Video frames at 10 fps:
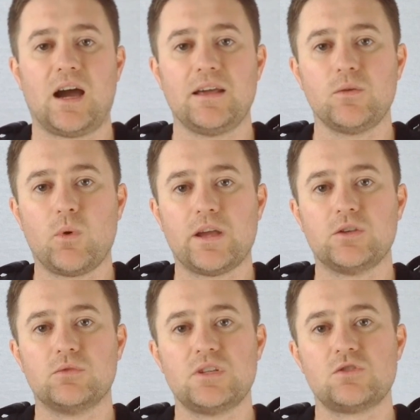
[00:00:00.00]
Either way,
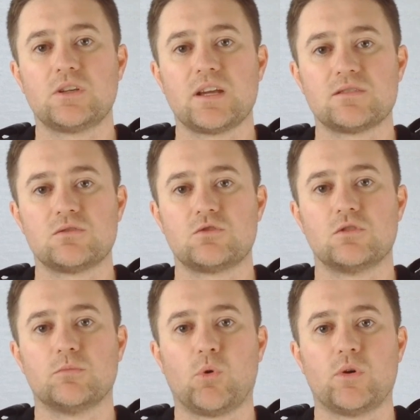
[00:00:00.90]
you need to get
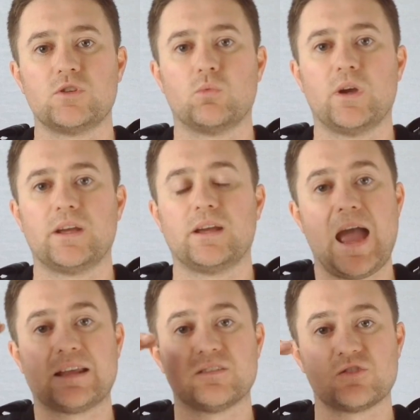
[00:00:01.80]
to the point where
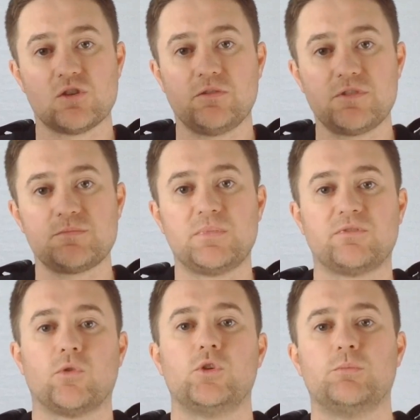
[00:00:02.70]
at the surface
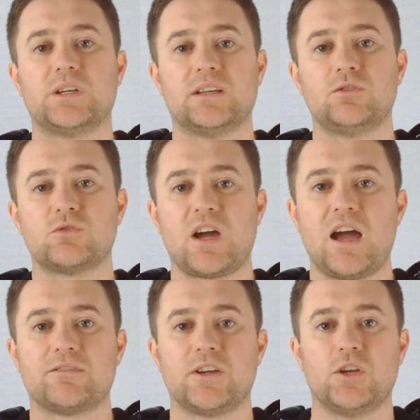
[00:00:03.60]
before you begin your
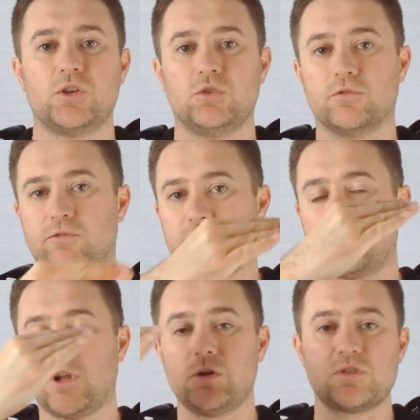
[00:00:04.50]
dive, you
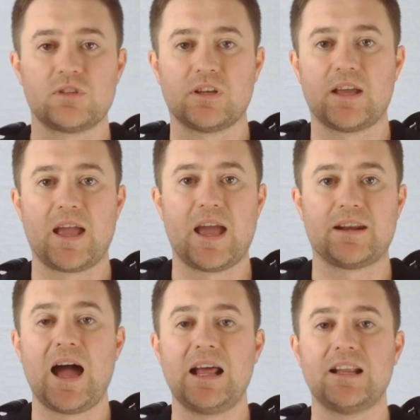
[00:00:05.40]
float
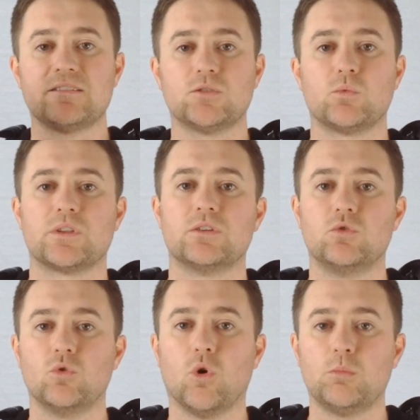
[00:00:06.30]
at eye level with a
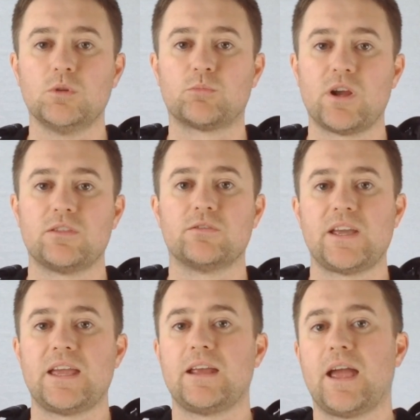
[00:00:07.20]
normal breath of
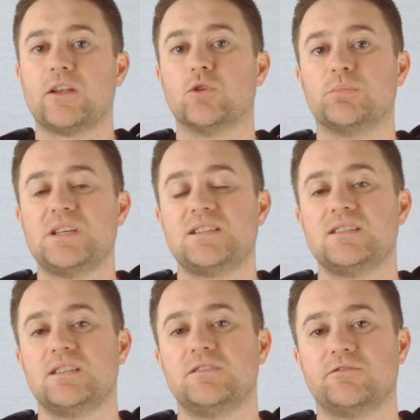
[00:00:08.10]
air and your
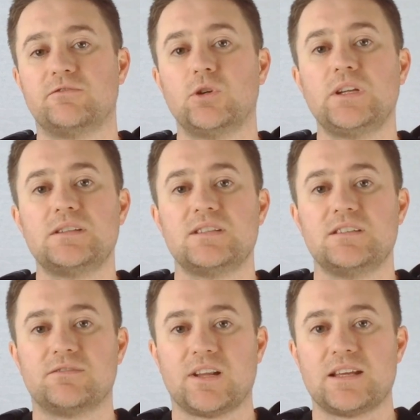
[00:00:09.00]
BCD fully
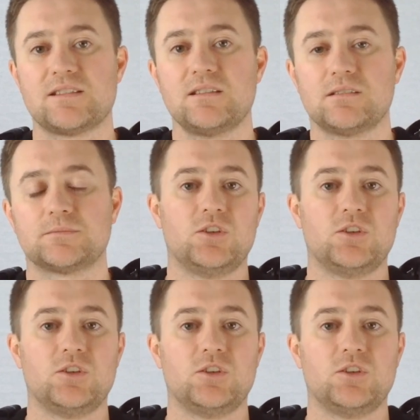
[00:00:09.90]
deflated.